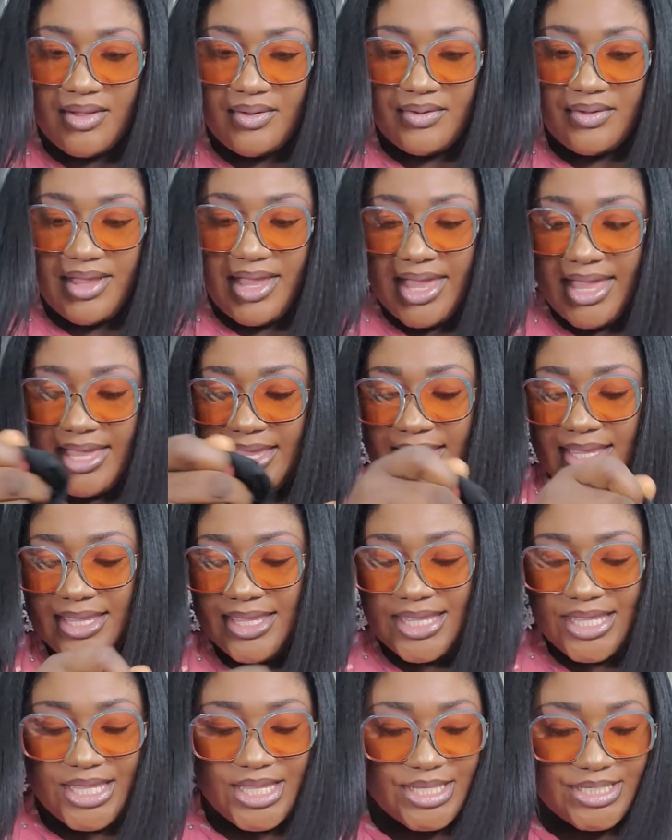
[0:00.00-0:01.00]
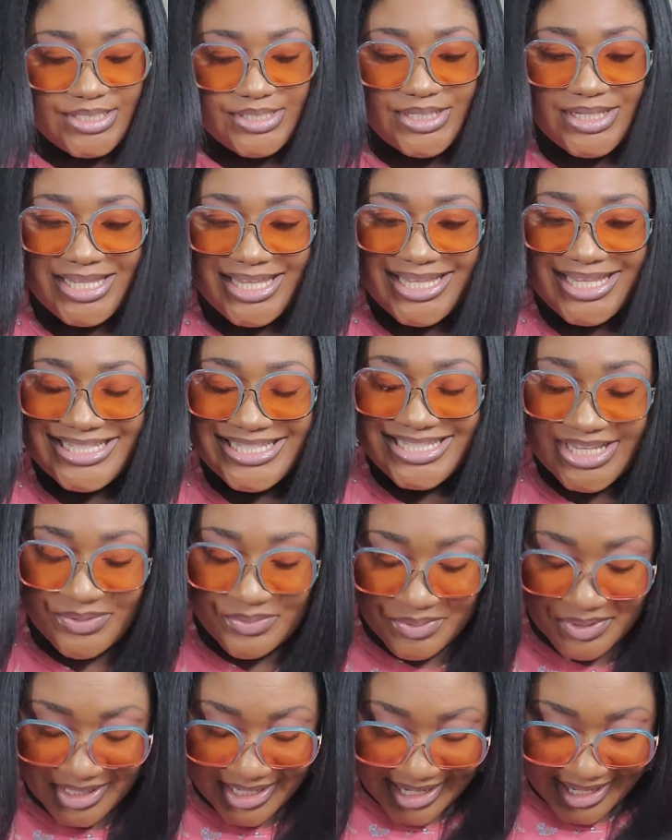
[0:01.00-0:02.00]
Okay, so let's see
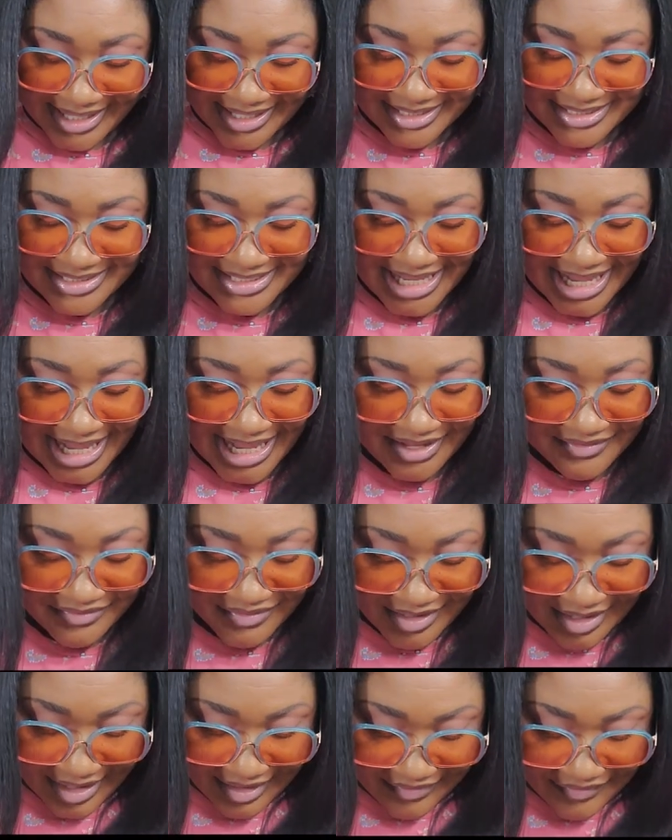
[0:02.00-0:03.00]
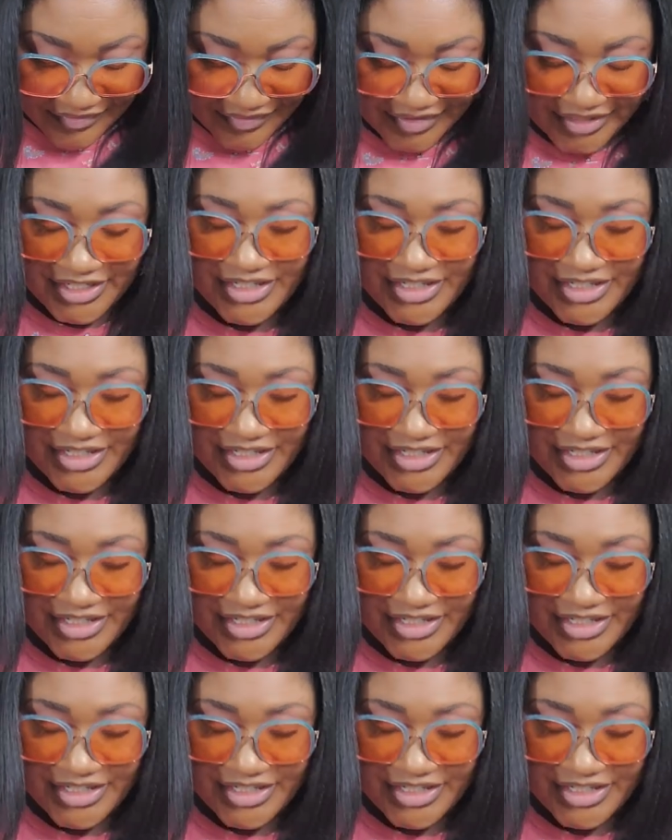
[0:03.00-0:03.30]
what else I have got for